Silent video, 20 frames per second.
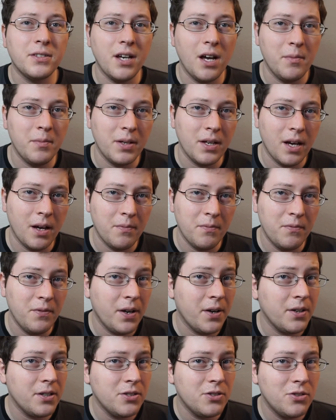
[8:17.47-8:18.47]
coming up
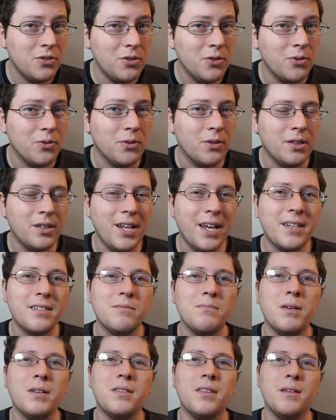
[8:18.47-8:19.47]
very soon,
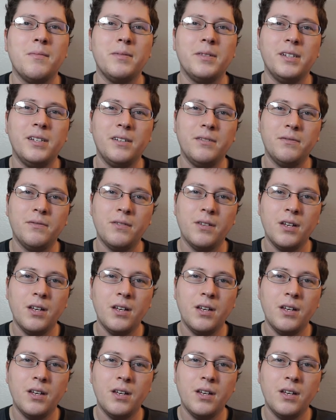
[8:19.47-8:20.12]
next month I believe,